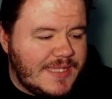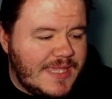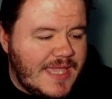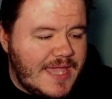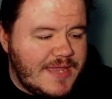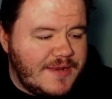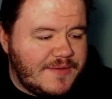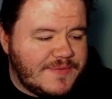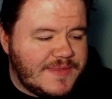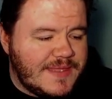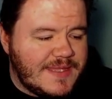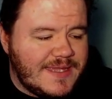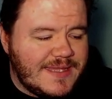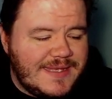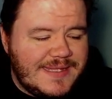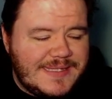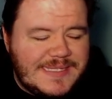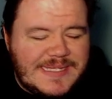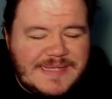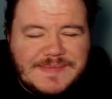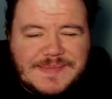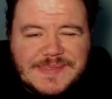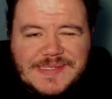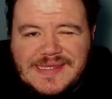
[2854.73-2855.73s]
I don't think any
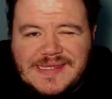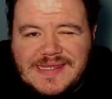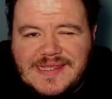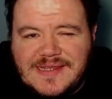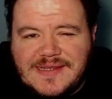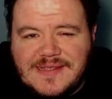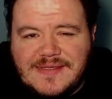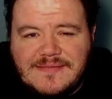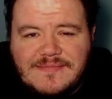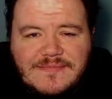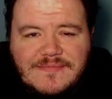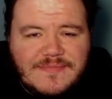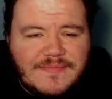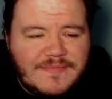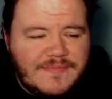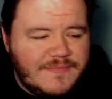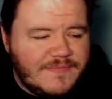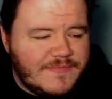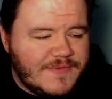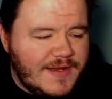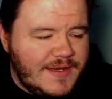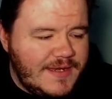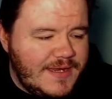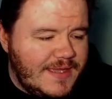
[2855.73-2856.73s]
teams need it
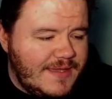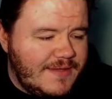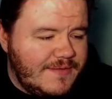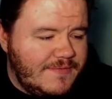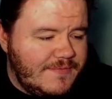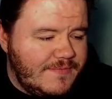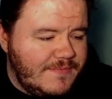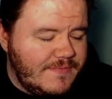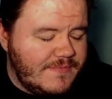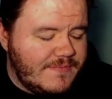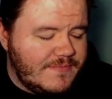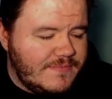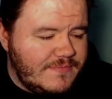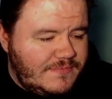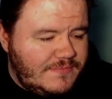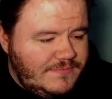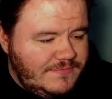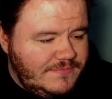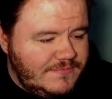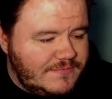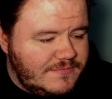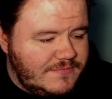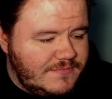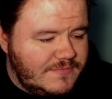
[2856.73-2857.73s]
right now,
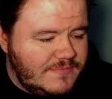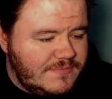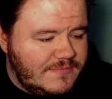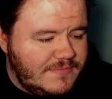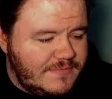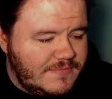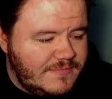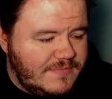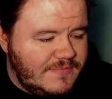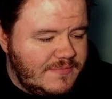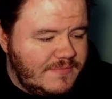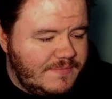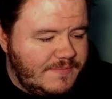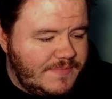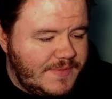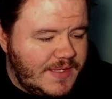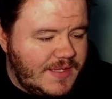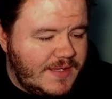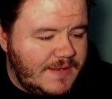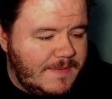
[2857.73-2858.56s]
but...